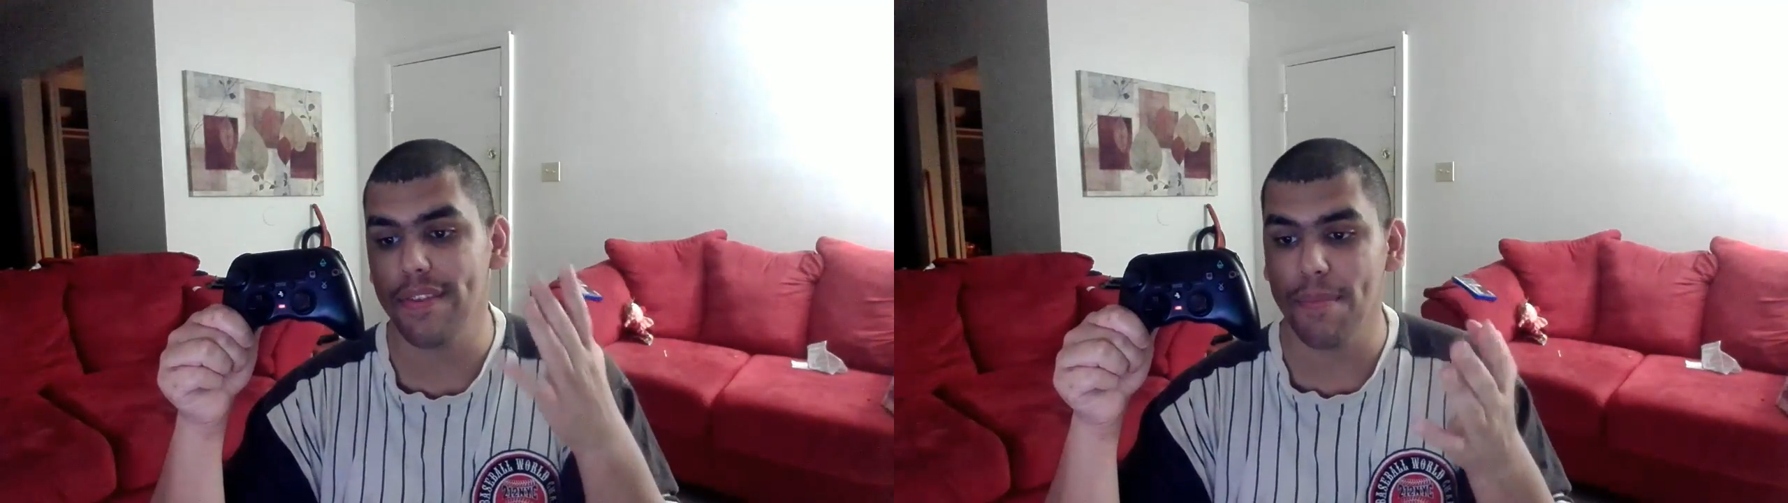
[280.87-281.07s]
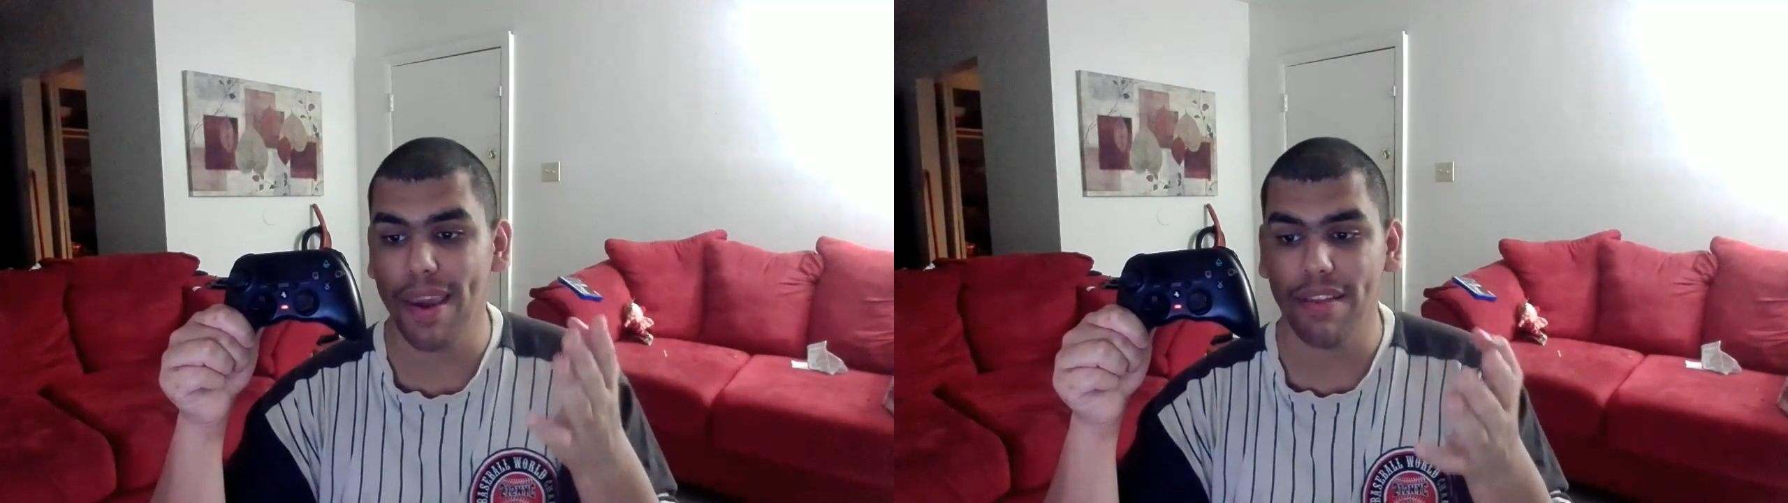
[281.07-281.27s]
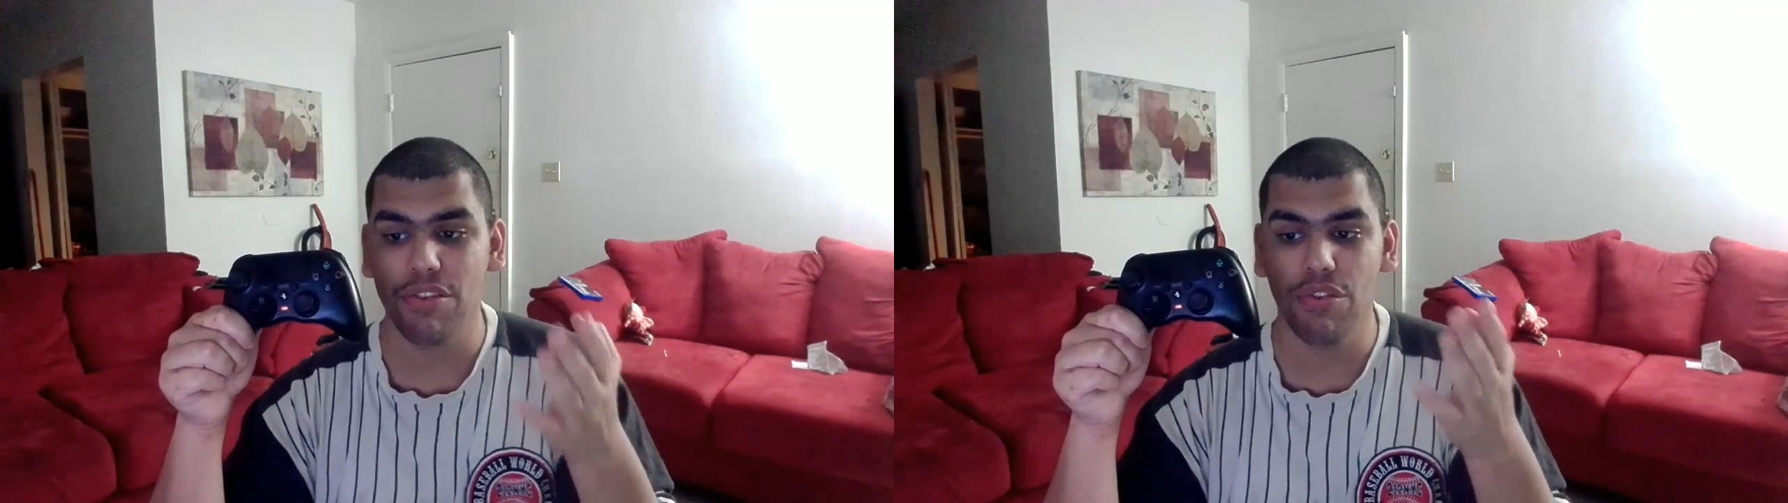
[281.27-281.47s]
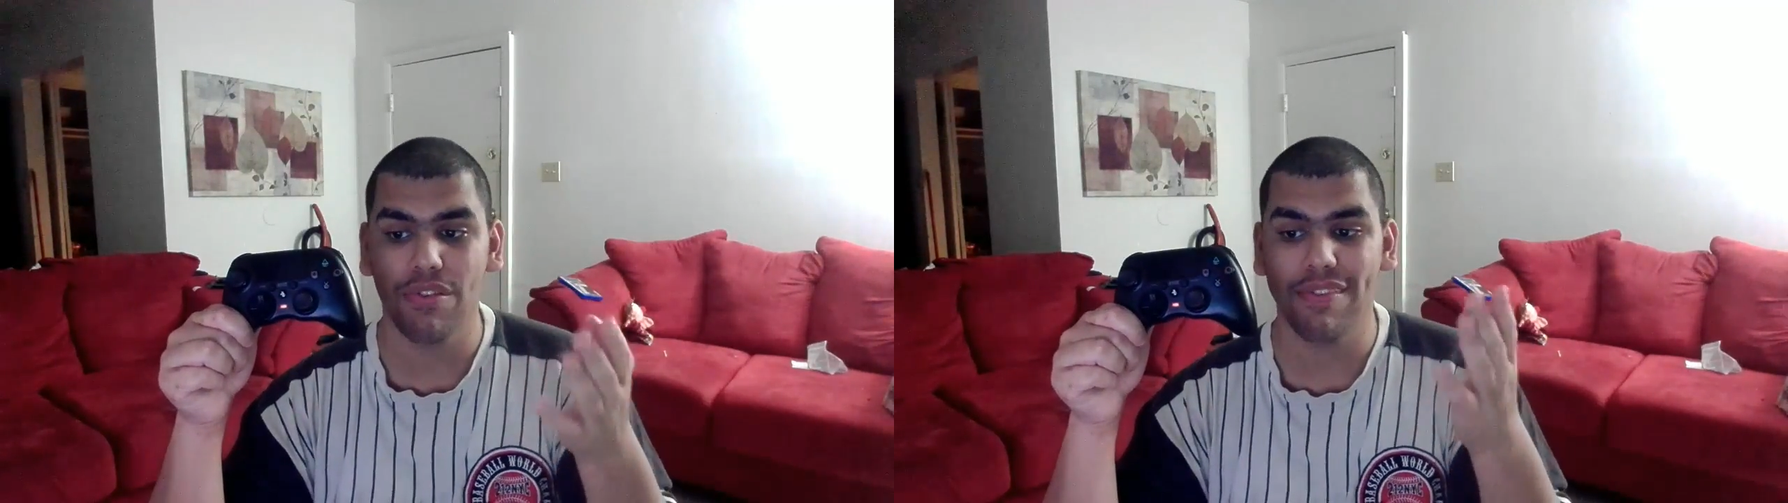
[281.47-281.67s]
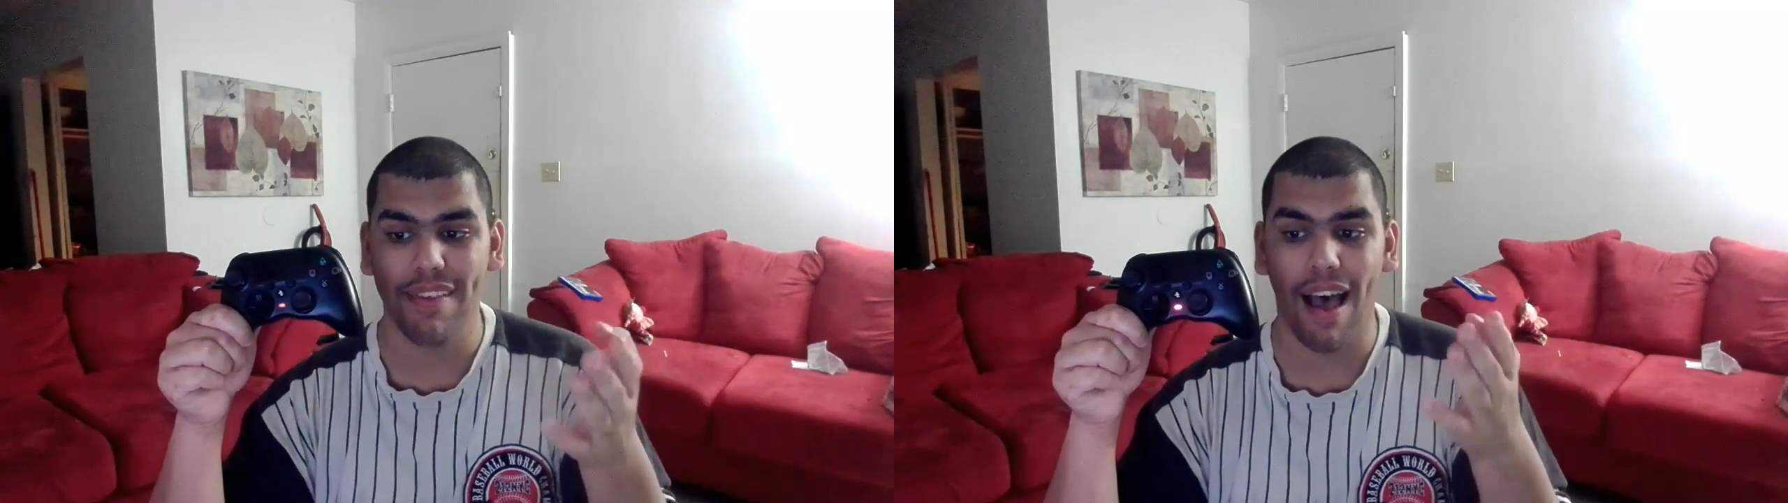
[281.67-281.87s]
can make you
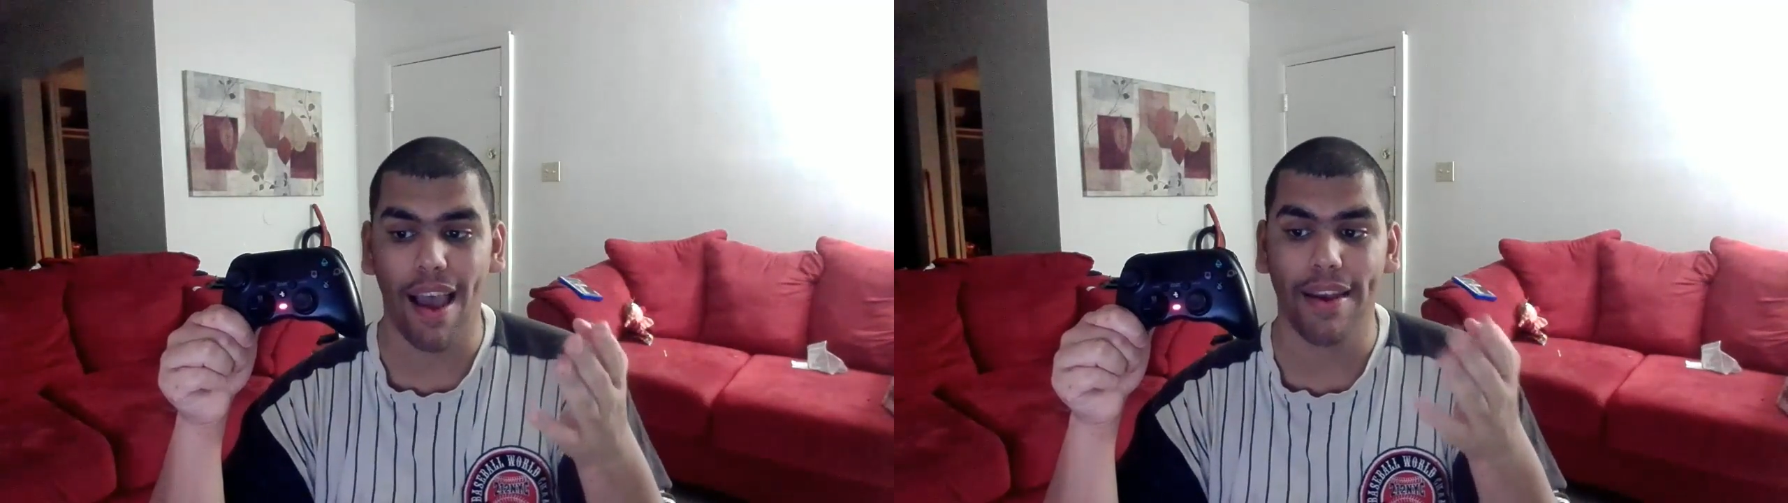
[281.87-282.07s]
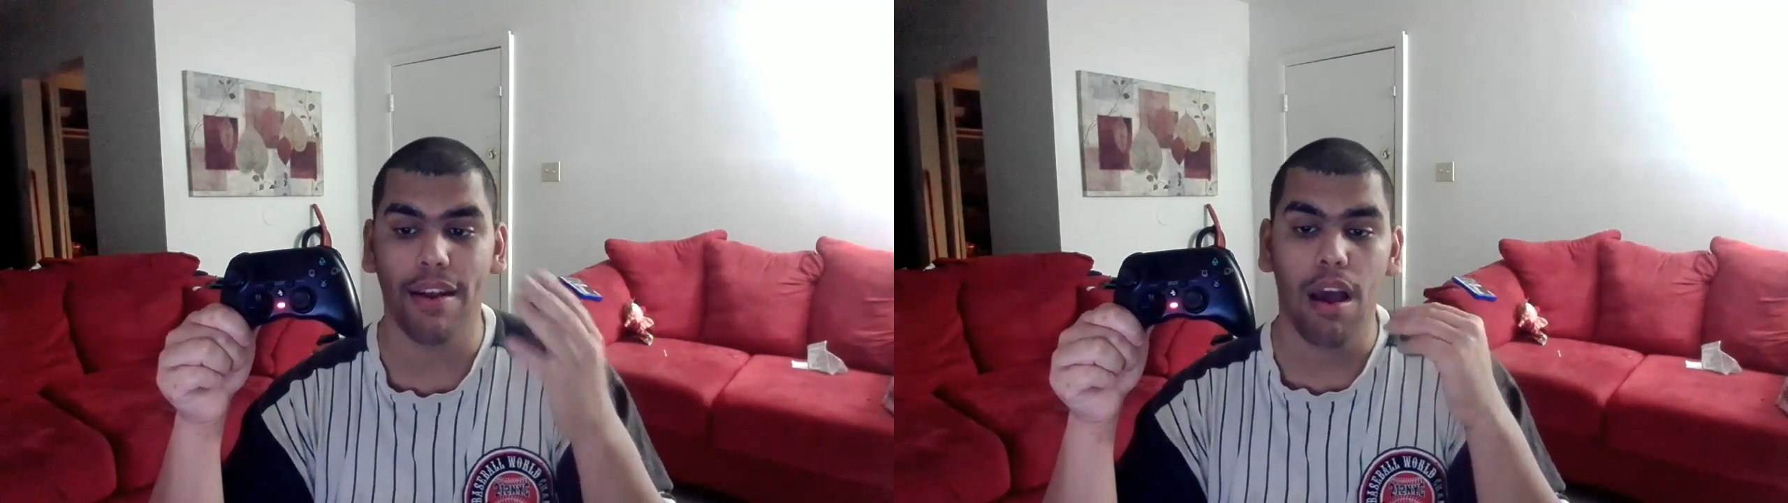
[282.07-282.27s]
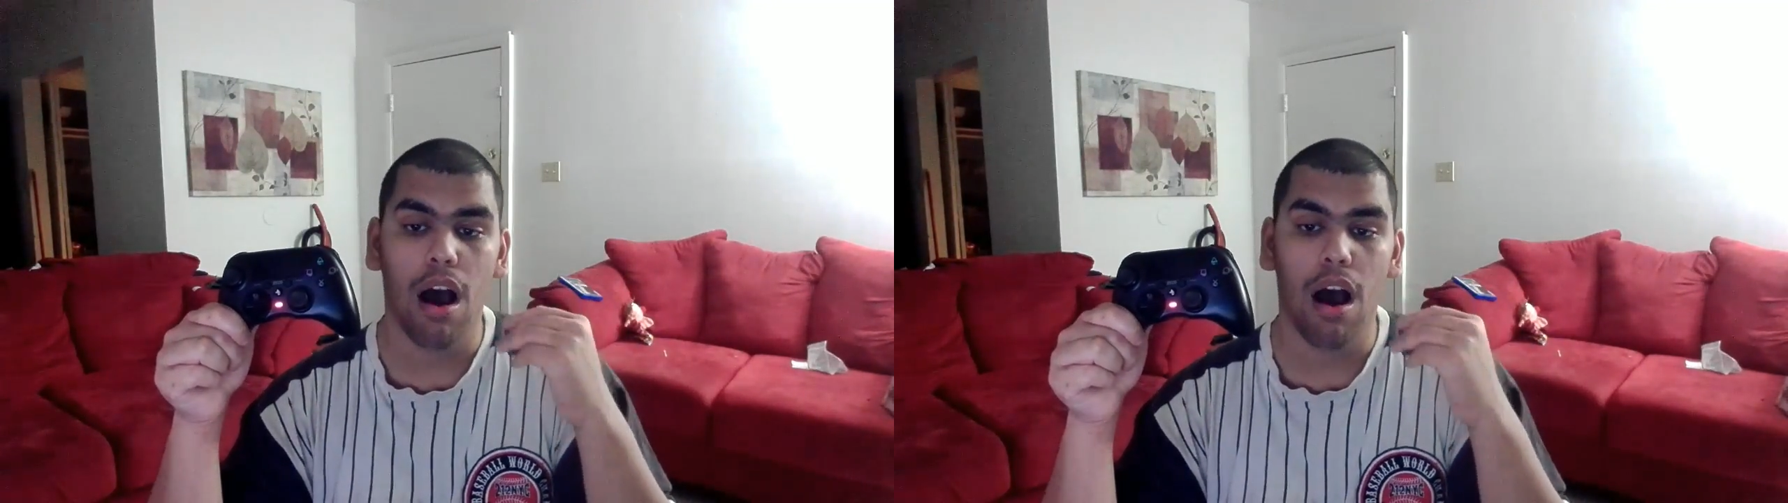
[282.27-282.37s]
decide